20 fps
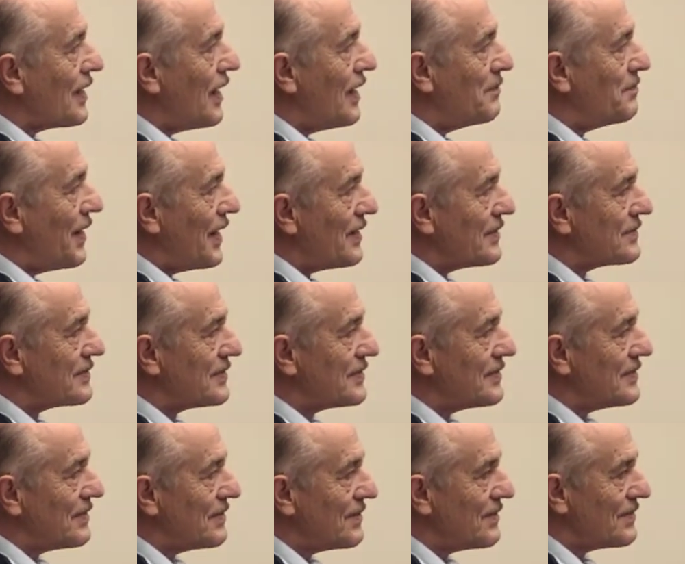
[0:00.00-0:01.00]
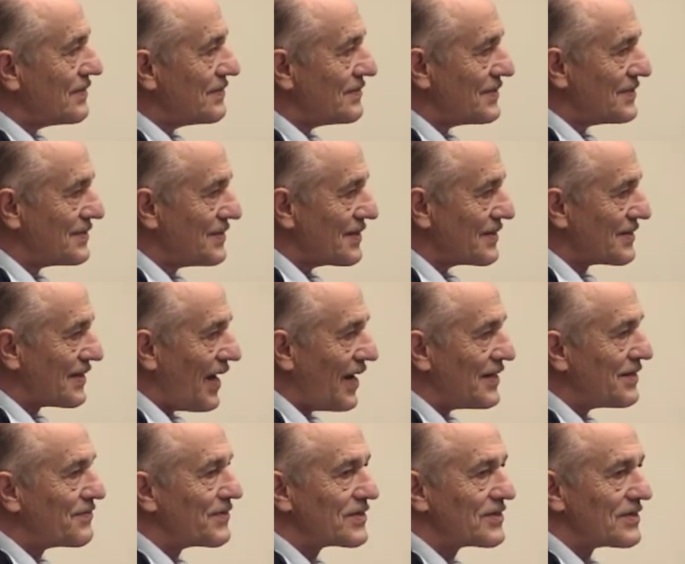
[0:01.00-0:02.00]
about the
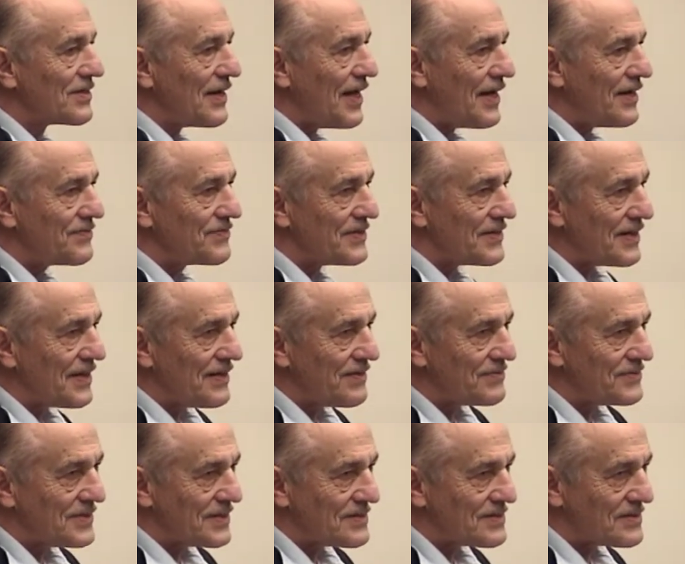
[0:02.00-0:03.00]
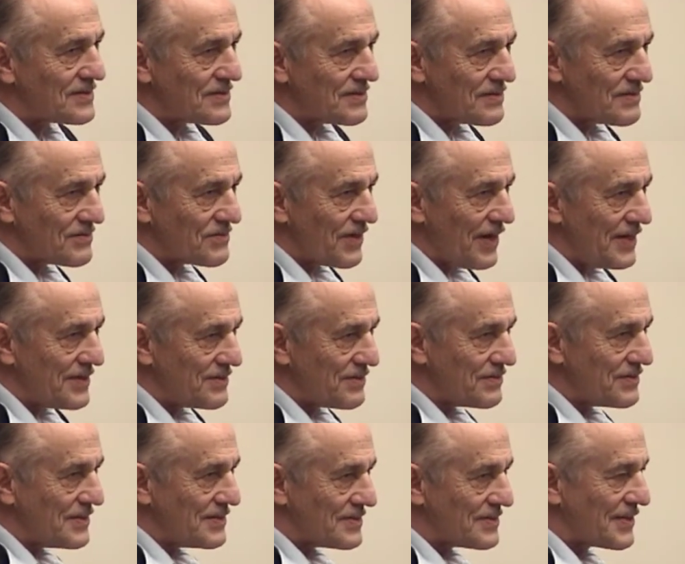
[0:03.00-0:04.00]
kind of a good life that I've just tried
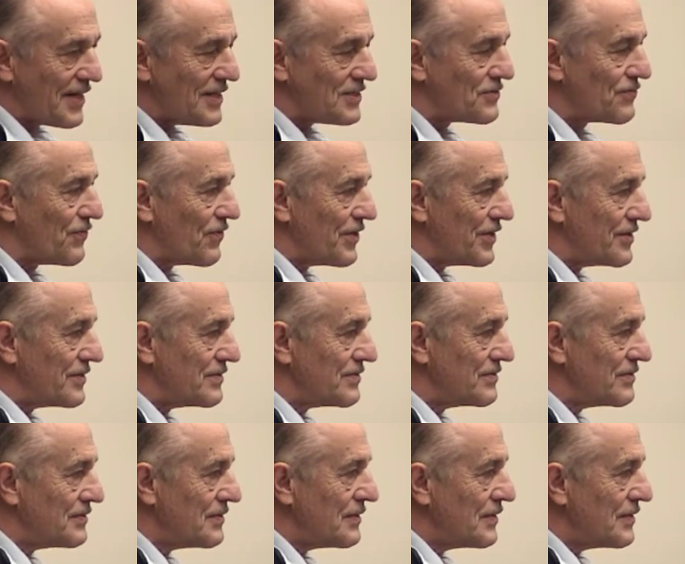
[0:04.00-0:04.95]
to sketch for you.